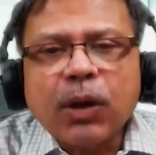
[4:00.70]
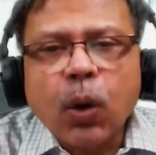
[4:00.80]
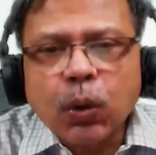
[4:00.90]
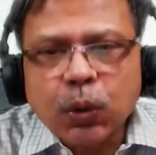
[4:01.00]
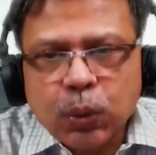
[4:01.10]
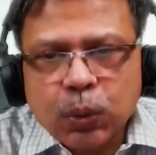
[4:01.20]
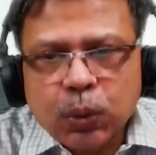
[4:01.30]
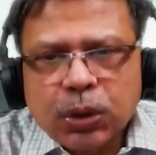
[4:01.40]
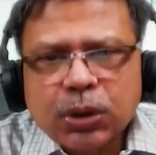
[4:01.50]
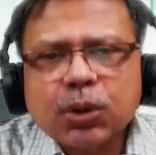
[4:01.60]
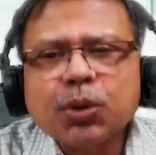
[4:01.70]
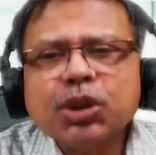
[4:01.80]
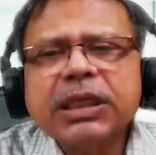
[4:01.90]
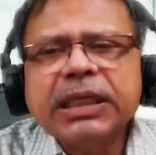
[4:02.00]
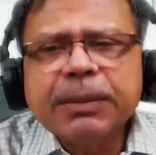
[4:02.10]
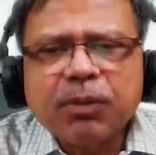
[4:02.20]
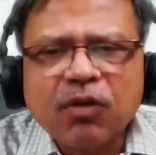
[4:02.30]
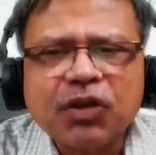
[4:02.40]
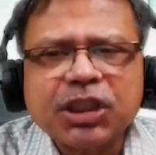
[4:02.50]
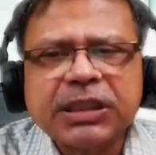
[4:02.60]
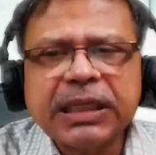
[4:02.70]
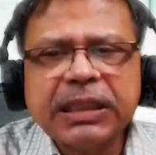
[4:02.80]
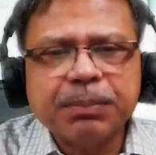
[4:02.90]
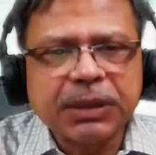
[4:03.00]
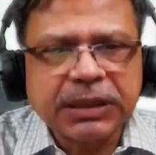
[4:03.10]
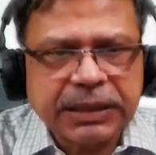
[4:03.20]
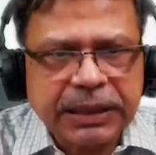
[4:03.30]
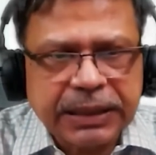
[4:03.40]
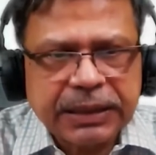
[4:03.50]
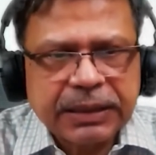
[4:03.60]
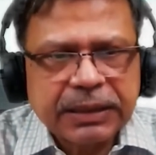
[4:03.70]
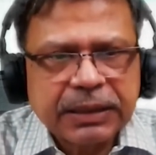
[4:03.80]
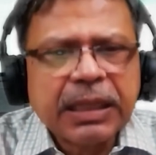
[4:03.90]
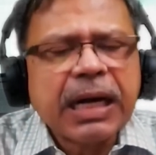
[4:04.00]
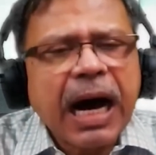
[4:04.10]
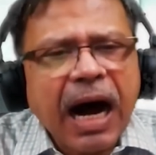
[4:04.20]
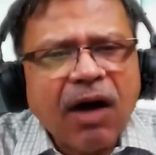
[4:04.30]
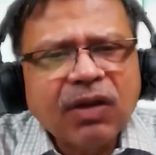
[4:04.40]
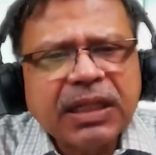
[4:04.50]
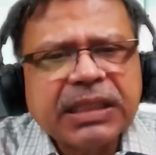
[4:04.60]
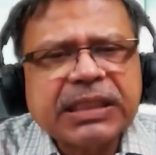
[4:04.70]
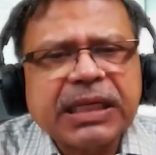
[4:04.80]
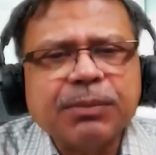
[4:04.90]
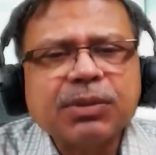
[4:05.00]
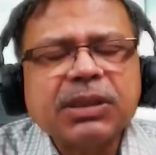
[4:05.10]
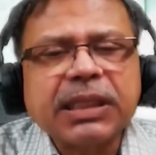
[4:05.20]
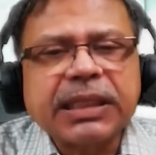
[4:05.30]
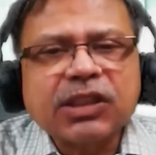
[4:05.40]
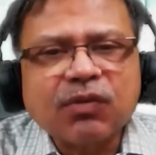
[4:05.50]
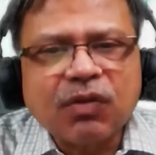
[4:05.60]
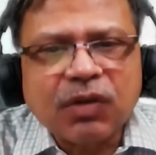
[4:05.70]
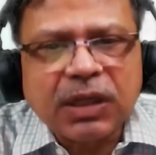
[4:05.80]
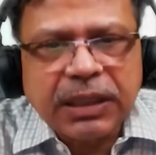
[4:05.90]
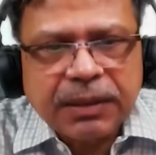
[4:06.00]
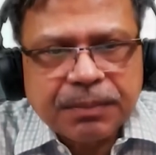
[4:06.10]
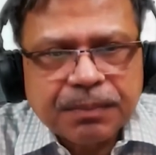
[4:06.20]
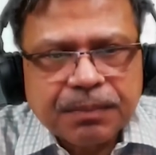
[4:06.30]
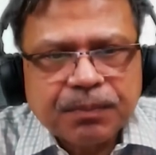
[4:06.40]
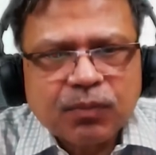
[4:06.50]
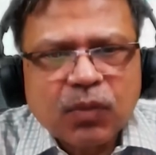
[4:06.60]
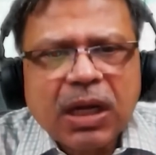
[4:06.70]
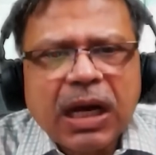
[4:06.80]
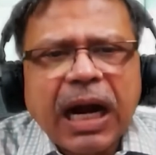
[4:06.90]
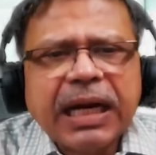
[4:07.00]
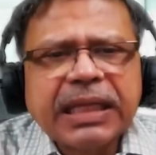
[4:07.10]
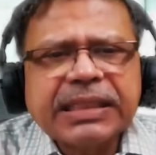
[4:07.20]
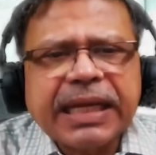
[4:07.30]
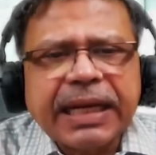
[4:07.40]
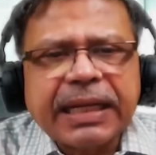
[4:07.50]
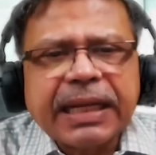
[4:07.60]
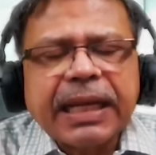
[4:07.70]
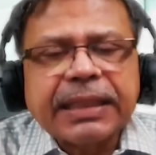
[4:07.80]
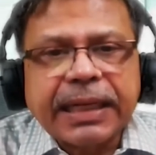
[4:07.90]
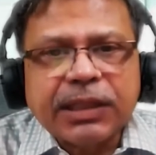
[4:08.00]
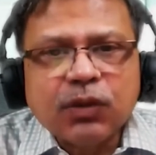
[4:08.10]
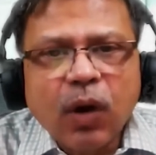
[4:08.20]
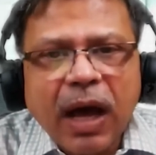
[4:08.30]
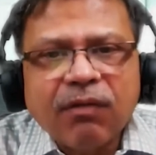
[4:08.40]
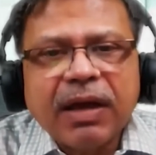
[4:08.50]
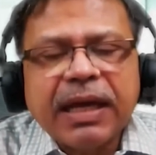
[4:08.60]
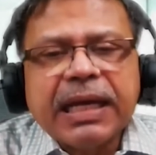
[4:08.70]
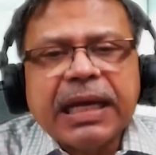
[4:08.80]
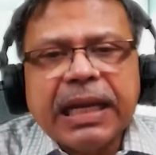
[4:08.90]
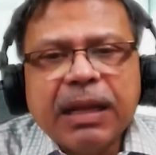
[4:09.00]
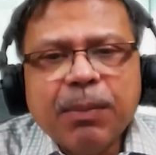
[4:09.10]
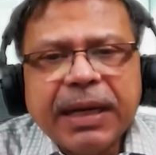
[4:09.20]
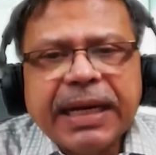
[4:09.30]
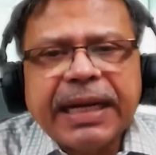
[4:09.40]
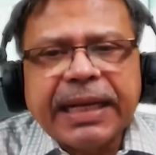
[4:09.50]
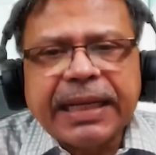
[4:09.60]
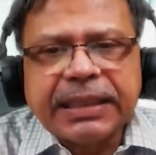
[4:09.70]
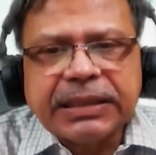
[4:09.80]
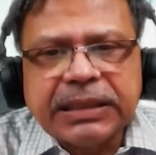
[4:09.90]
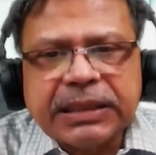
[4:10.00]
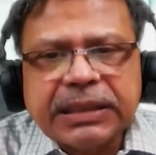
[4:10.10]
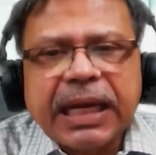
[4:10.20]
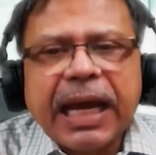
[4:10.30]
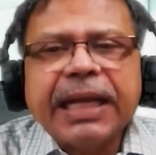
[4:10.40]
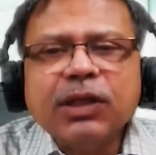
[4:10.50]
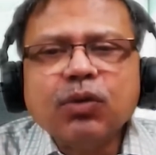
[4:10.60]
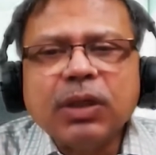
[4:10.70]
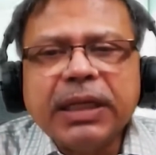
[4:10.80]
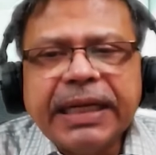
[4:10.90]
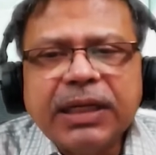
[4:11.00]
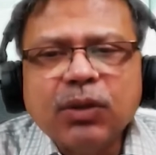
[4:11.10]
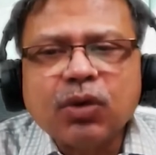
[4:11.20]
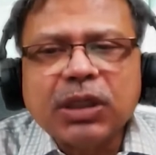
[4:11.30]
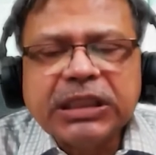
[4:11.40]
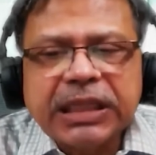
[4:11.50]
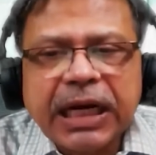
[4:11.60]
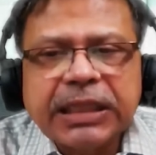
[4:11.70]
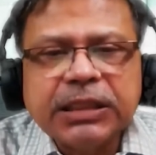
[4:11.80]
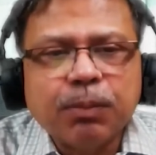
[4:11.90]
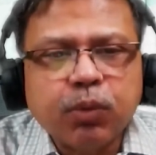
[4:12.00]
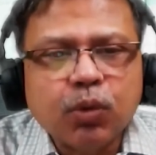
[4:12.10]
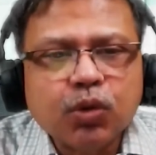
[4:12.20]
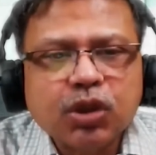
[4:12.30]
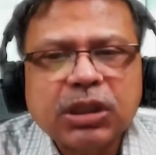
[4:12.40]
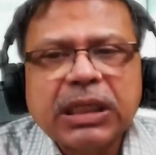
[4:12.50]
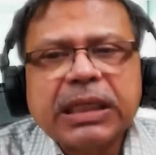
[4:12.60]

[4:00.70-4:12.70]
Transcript: on you, socially, professionally, personally. After this comes the rest of the world. Understand that you have a limited energy and you need to recharge, boost,